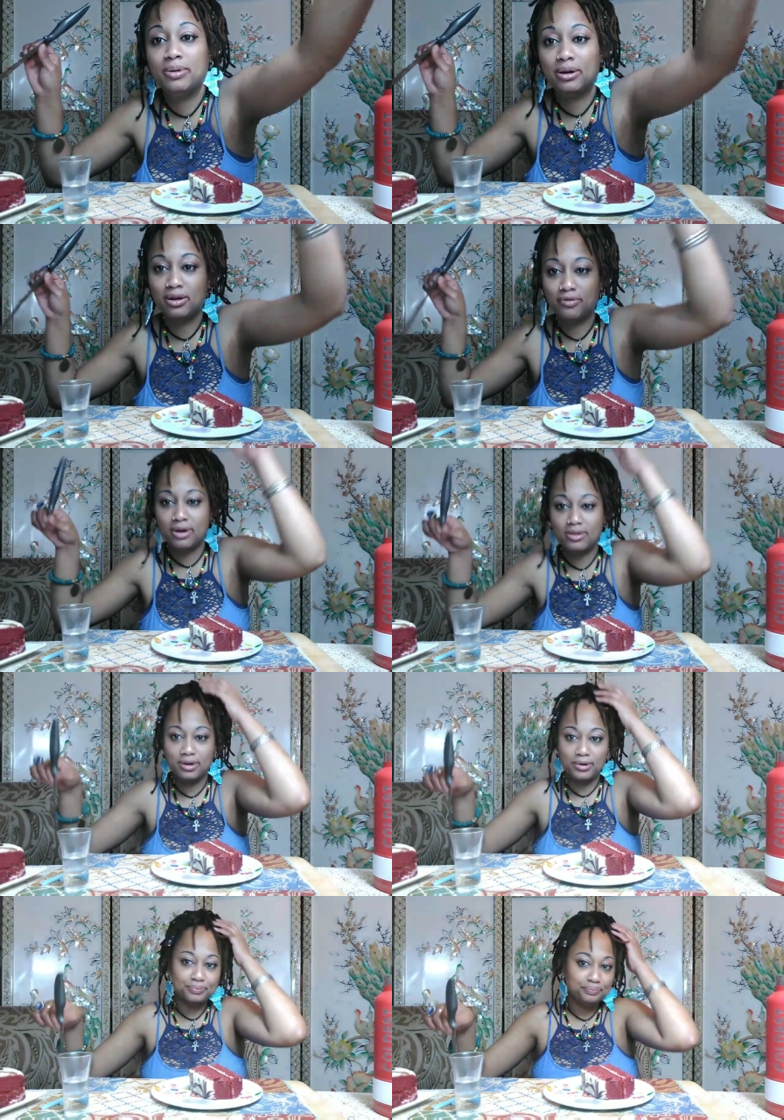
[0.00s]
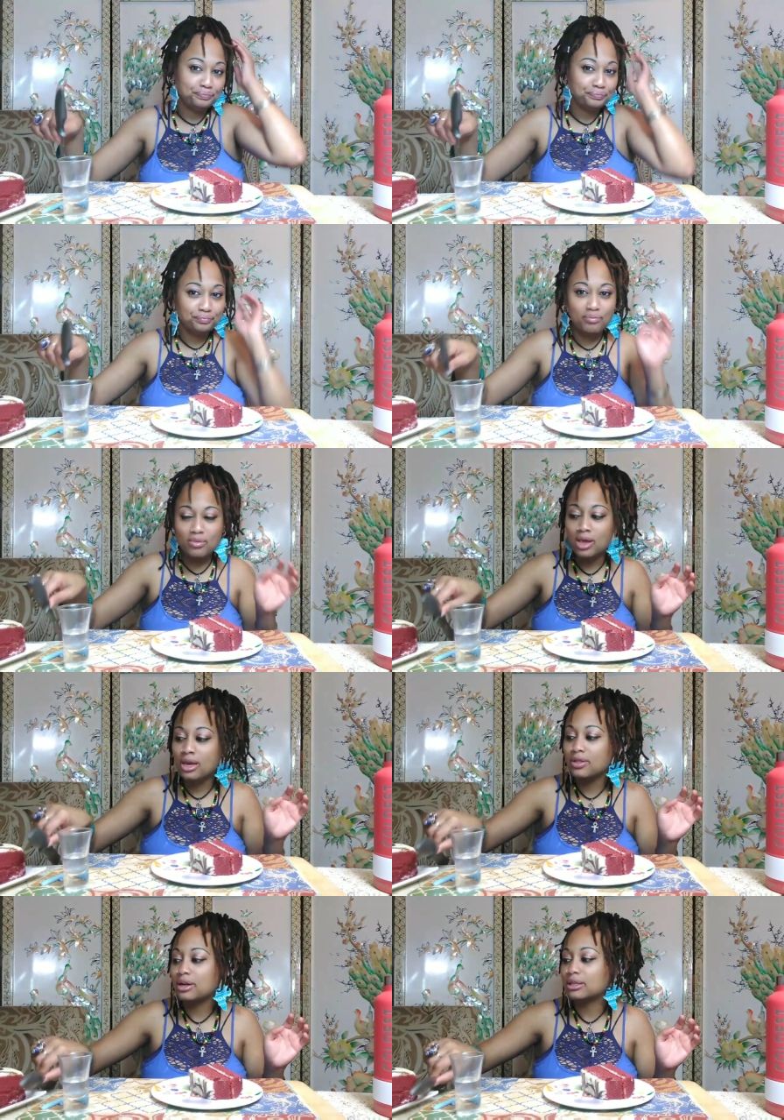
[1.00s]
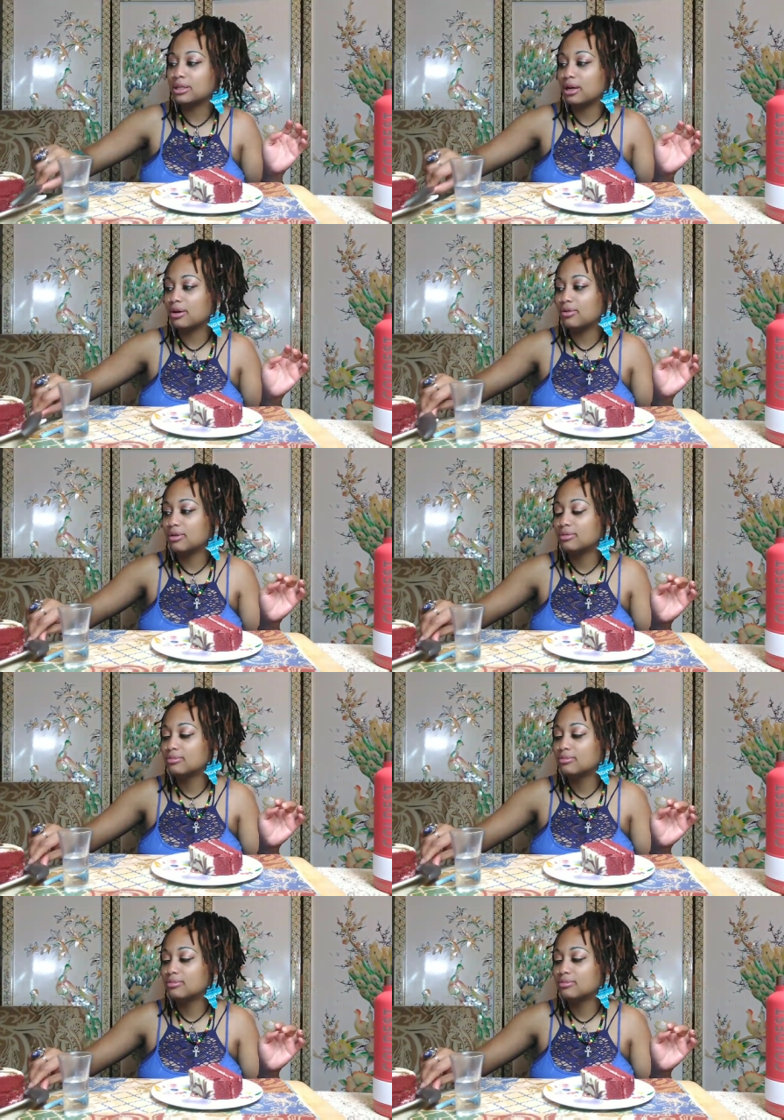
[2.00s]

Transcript: be enough right there. Yeah, I think that's enough.